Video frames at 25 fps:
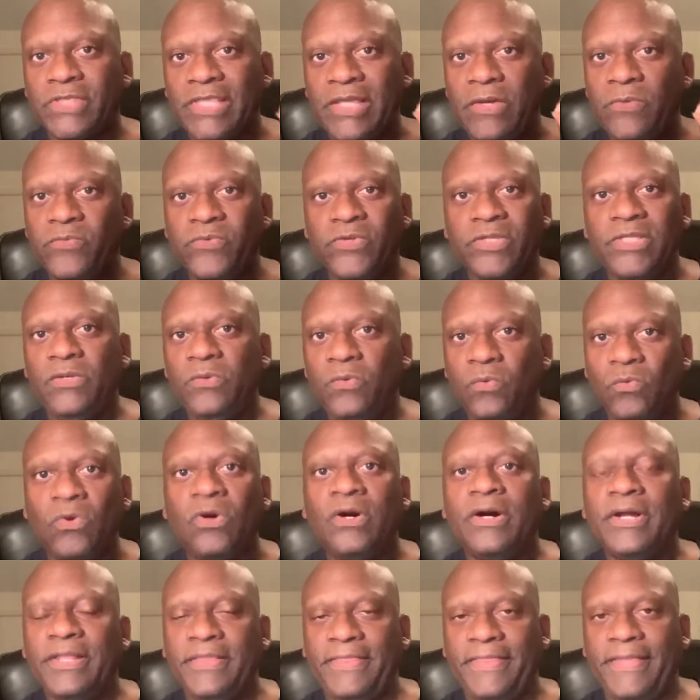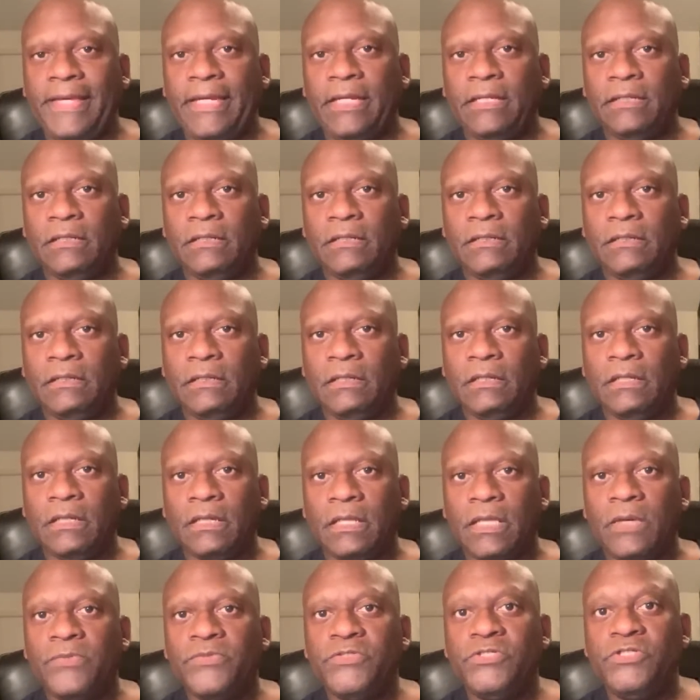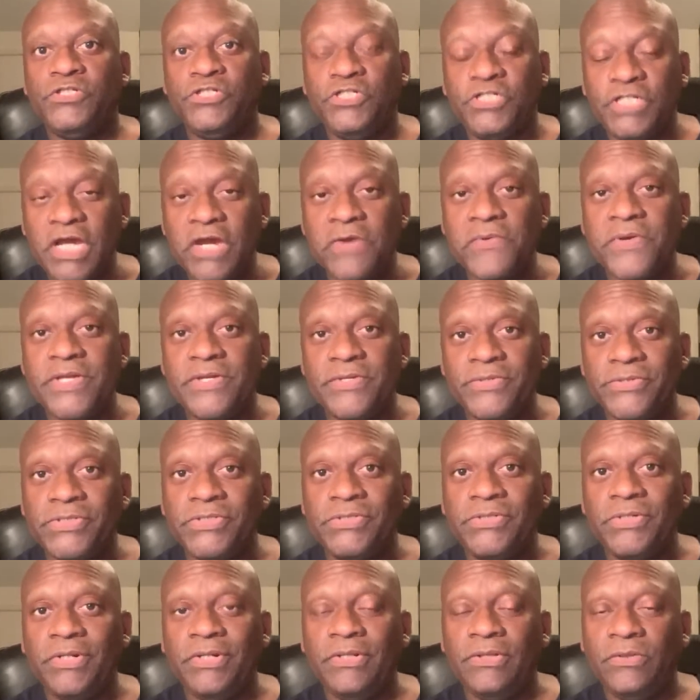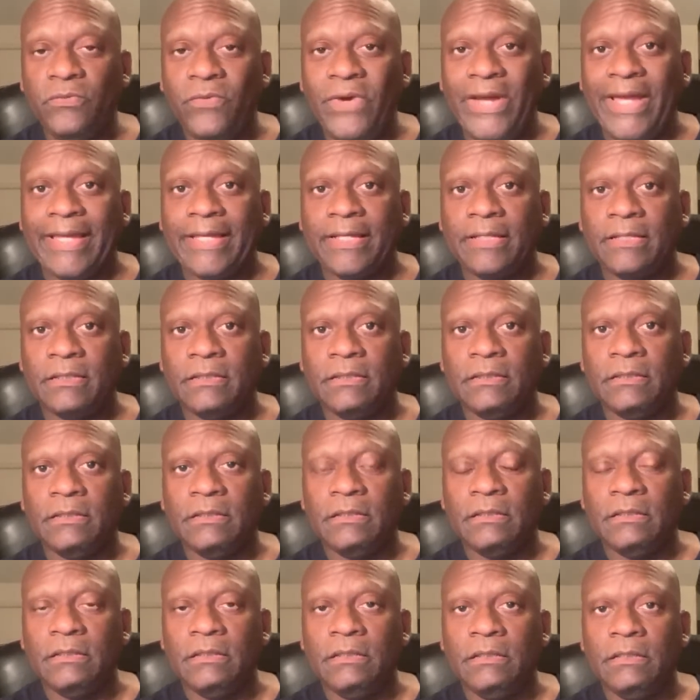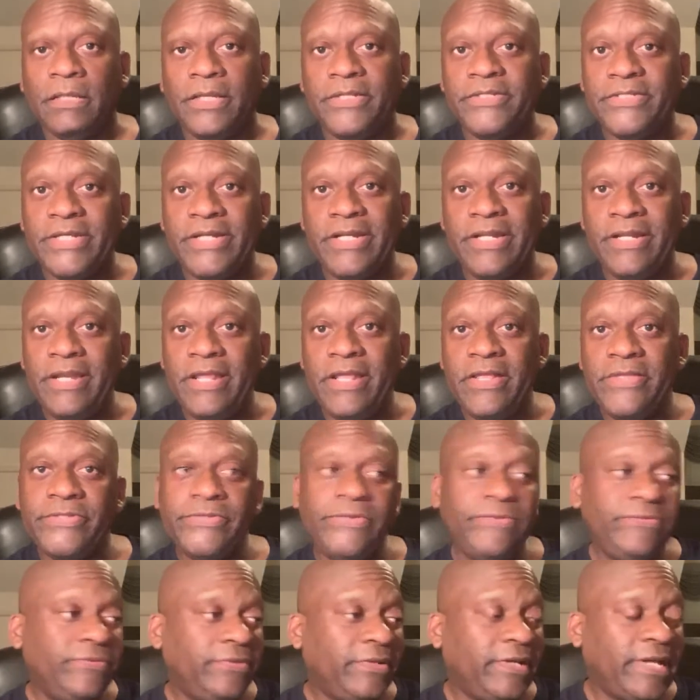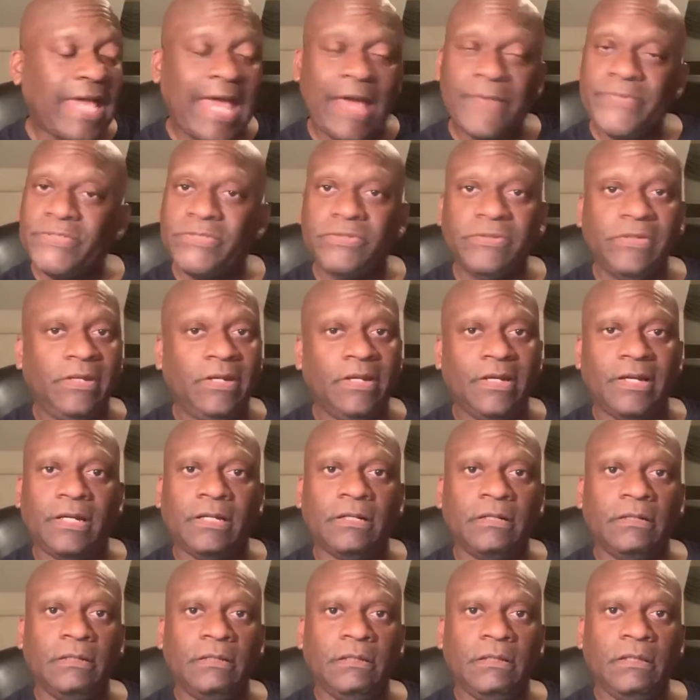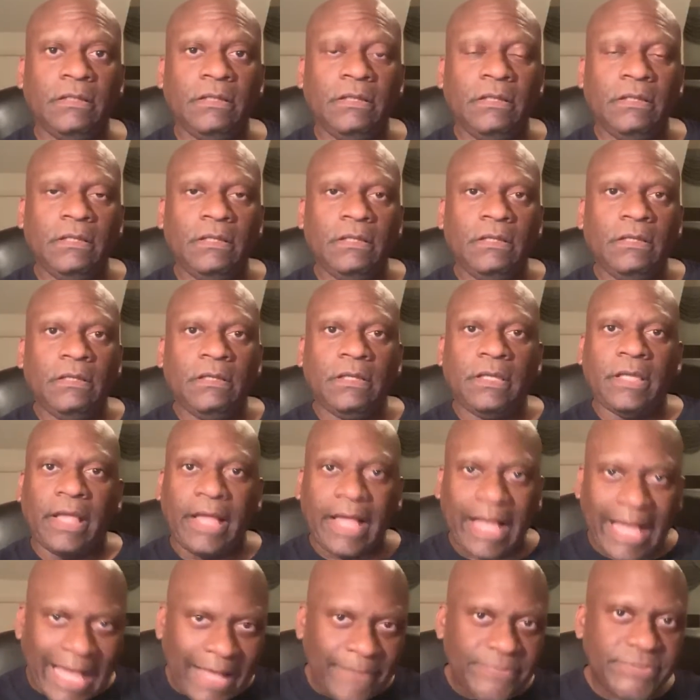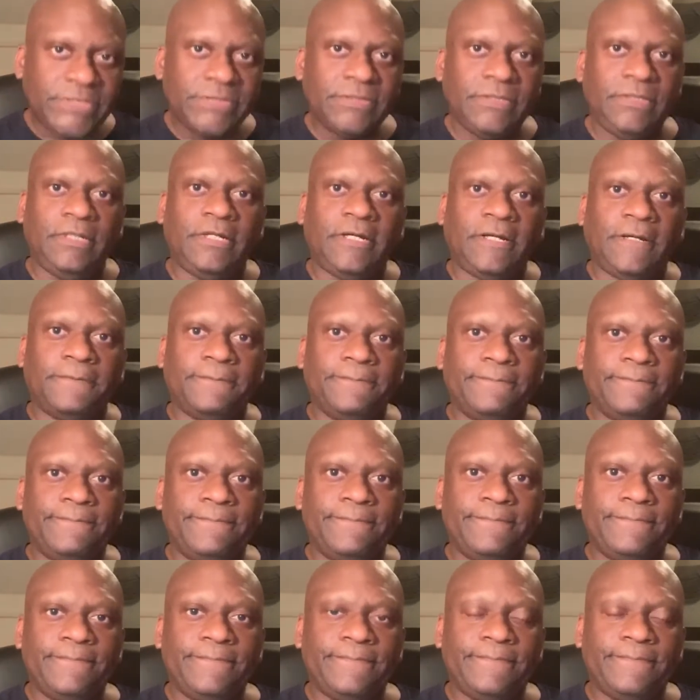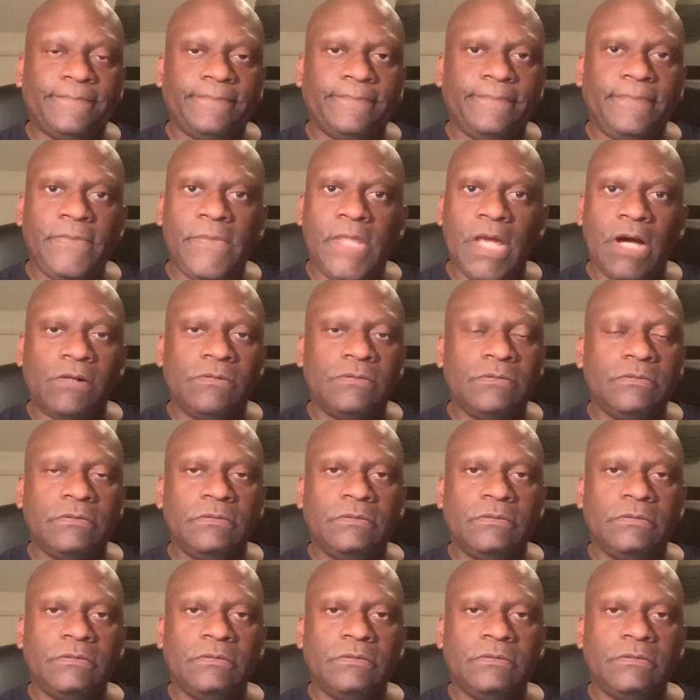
They really wanted that. It was Jerry who stood in the way. And did he need to? Absolutely not. Absolutely not. No.